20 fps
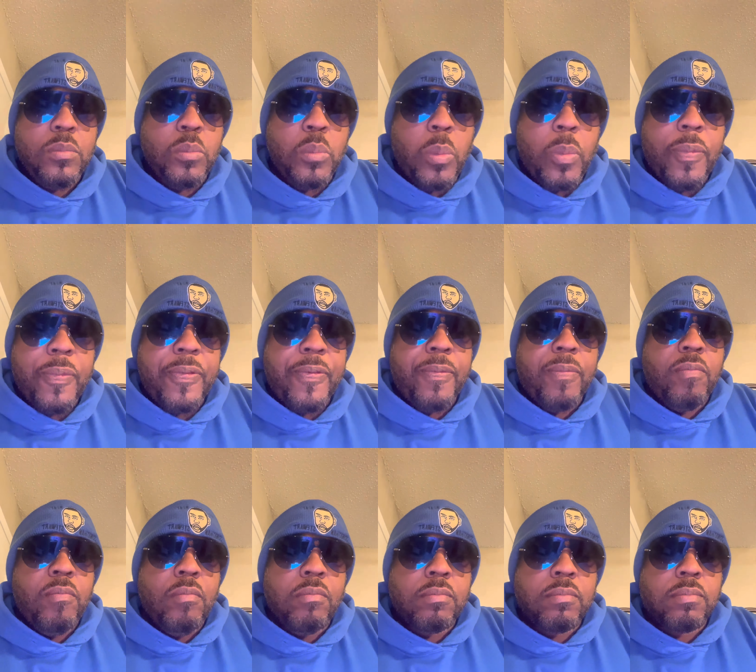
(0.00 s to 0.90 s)

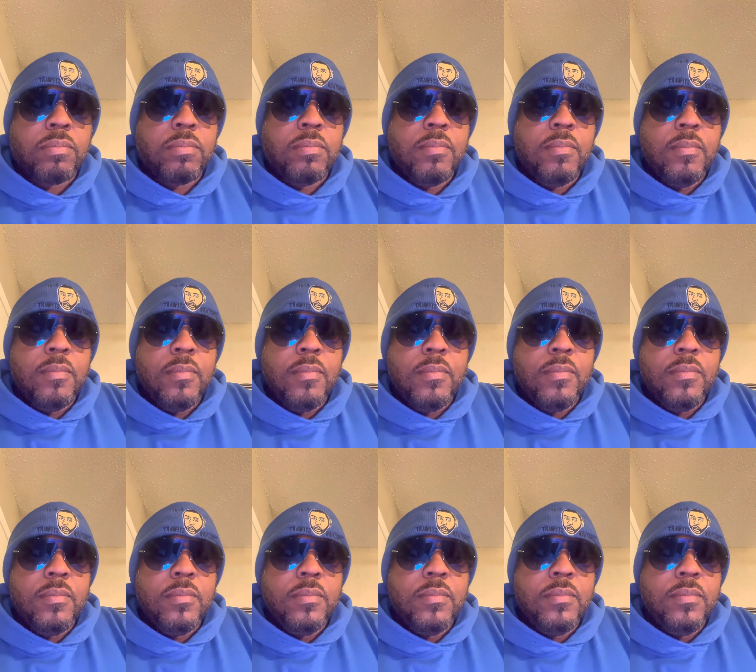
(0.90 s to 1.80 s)

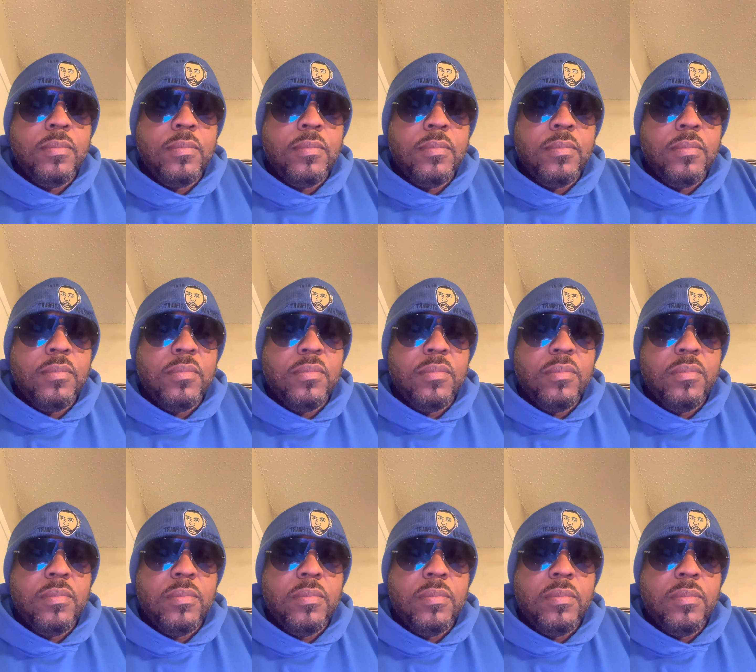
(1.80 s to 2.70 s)

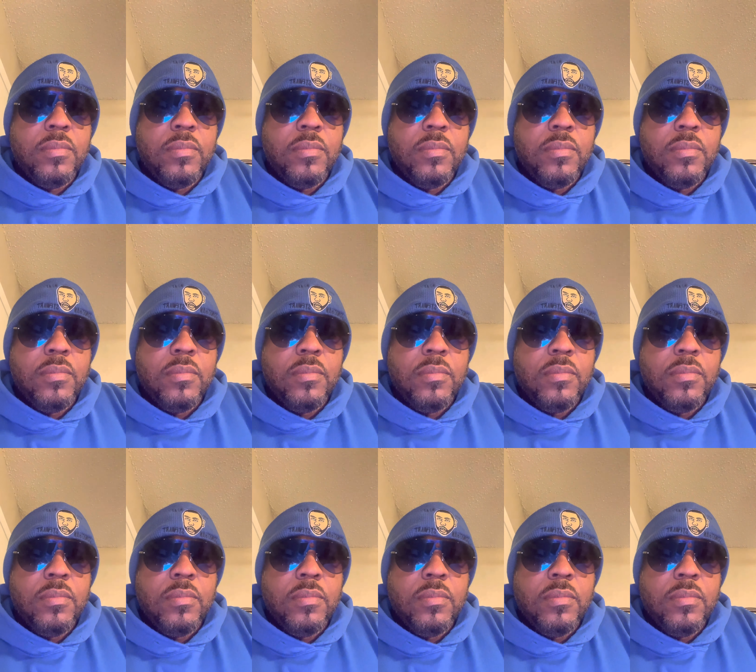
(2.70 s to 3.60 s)

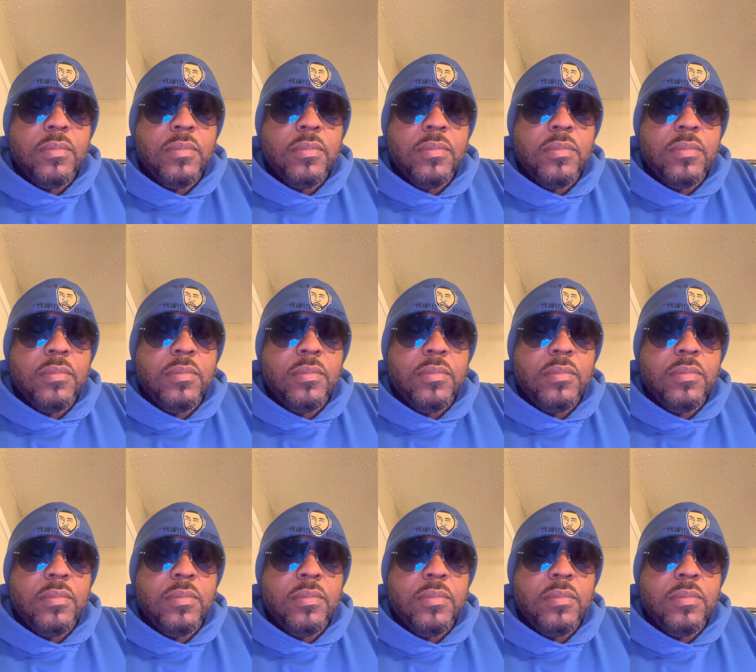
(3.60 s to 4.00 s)
(no one is talking)